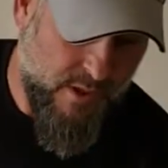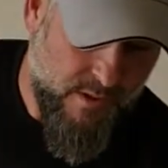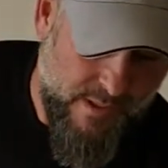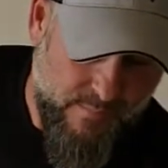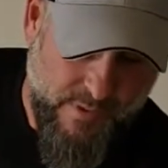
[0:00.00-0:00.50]
to
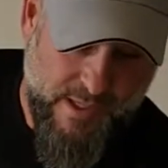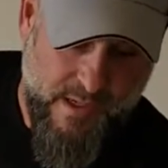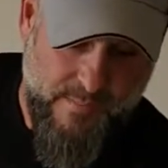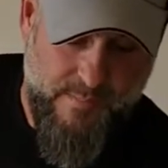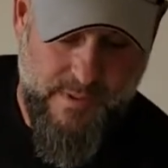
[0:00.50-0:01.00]
talk about and
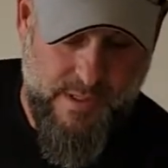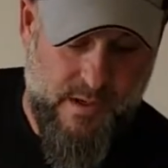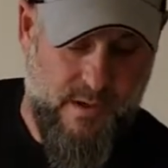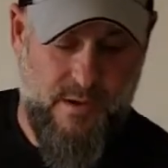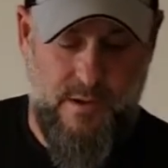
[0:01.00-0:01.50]
bring up
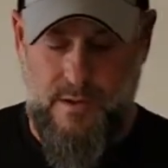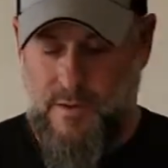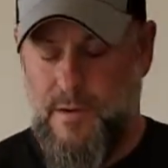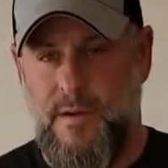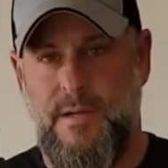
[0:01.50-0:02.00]

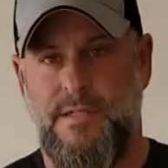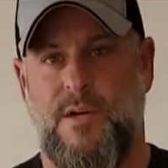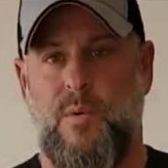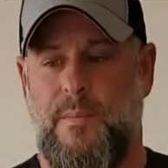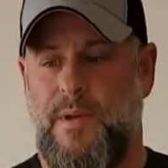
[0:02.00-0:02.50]
is
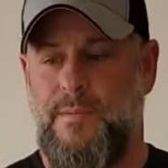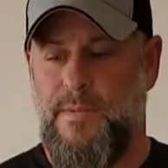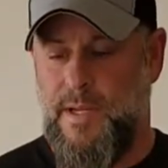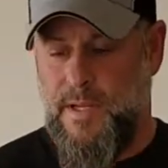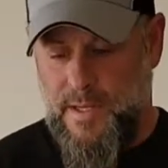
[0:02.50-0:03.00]
equipment.
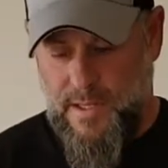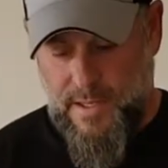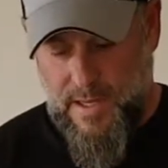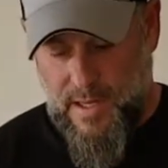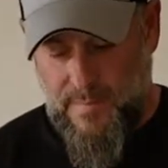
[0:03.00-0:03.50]

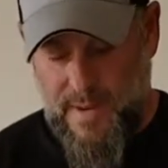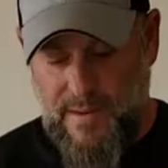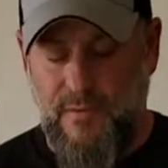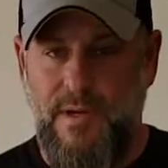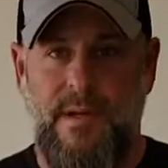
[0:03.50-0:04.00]

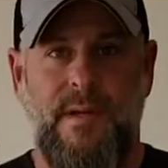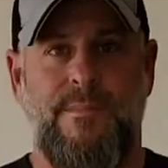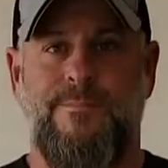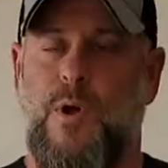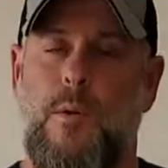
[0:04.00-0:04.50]

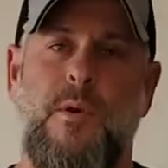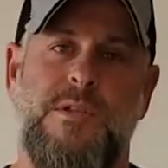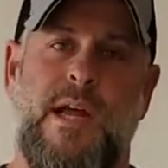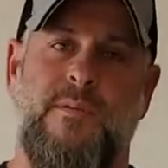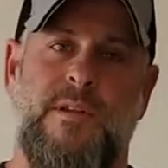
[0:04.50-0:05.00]

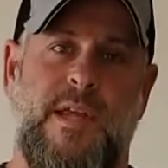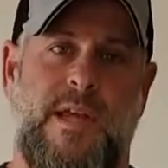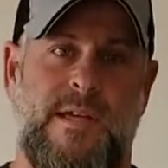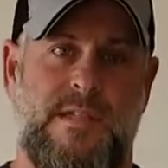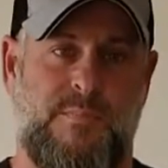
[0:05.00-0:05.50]
Almost everything
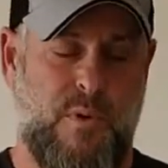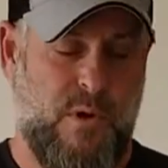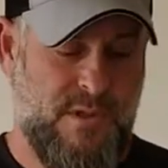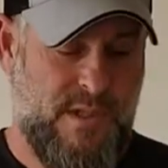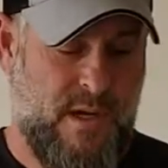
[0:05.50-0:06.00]
has its
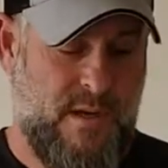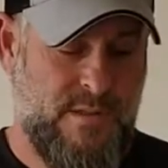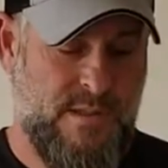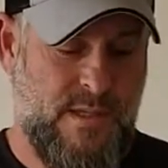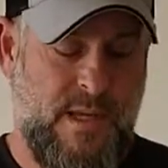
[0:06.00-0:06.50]
pros and
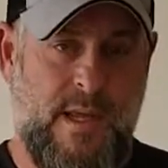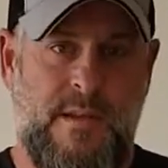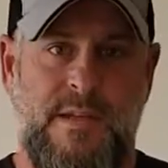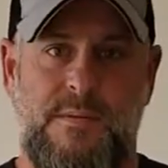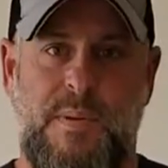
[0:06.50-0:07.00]
cons.
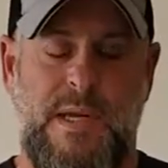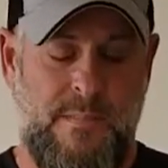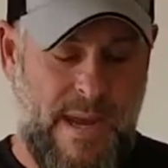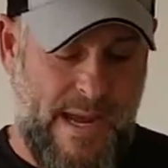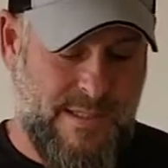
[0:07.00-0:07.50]
These
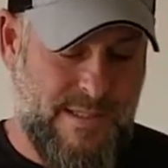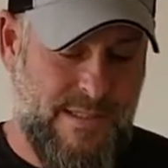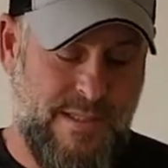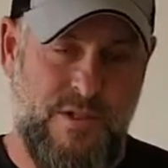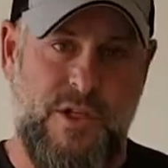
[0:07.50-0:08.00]
PMags, this is
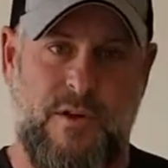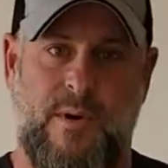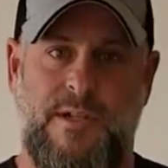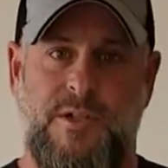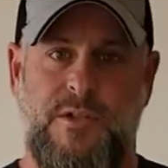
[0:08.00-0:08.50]
a
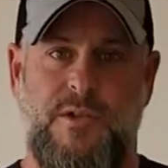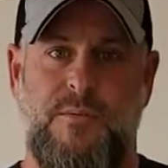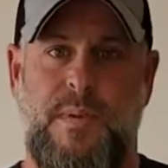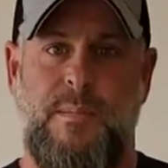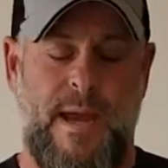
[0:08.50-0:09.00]
Generation 2
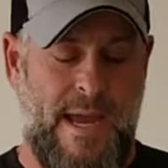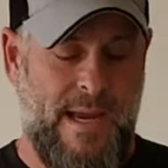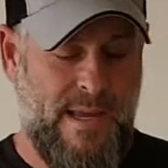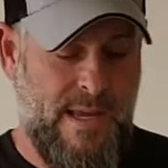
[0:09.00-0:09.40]
PMag,